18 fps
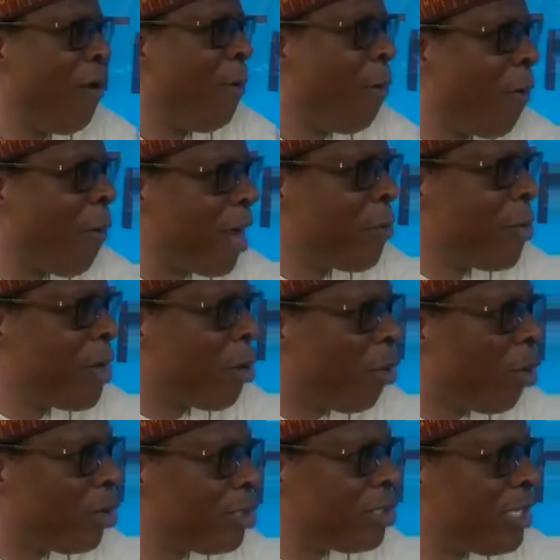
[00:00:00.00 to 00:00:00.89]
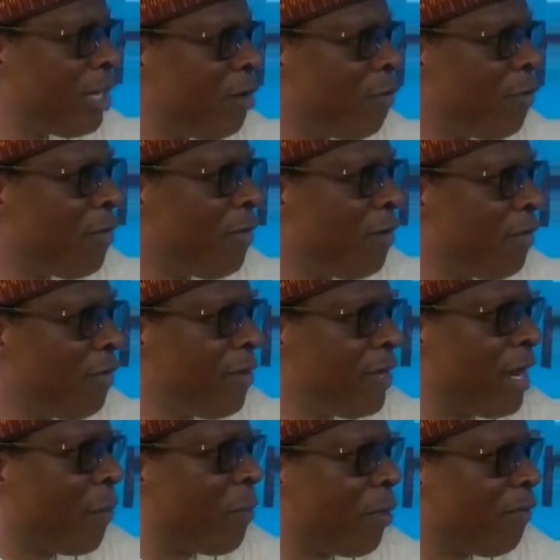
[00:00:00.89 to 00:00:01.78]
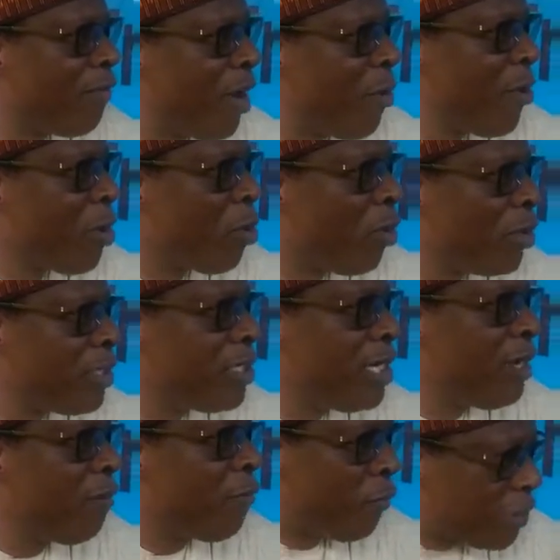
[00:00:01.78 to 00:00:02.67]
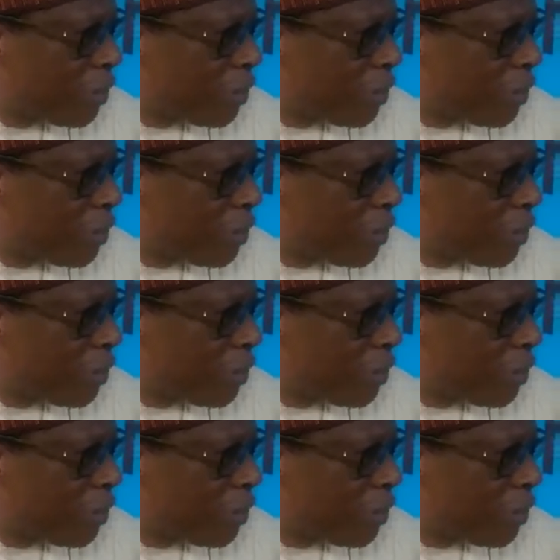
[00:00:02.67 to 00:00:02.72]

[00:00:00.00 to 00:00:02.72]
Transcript: what we call, they provide what we call food